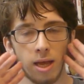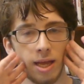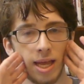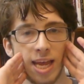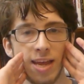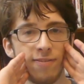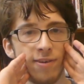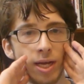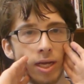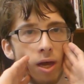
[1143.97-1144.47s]

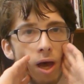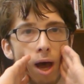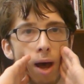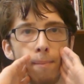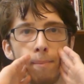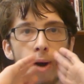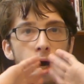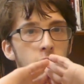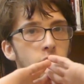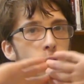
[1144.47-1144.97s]
Even a
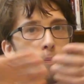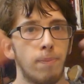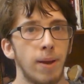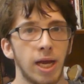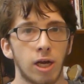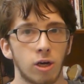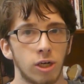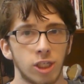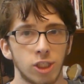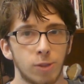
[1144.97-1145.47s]
much
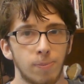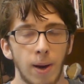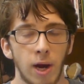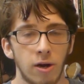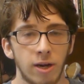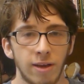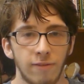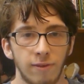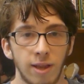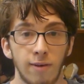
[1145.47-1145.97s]
bigger
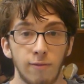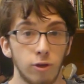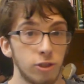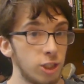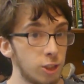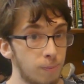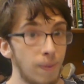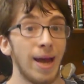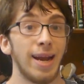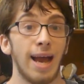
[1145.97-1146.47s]
disparity of level,
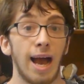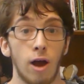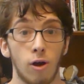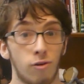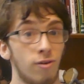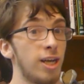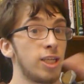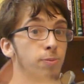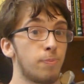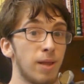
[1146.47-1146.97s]
despite
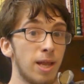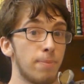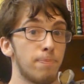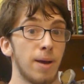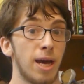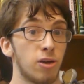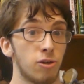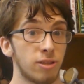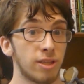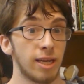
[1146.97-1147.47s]
Alcaraz playing
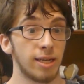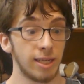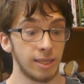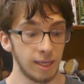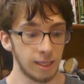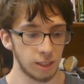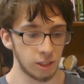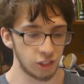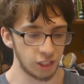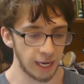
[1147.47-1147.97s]
better than he
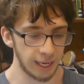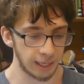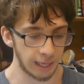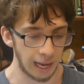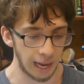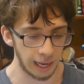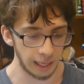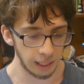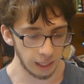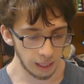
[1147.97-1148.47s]
did in
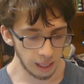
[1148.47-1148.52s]
Shanghai.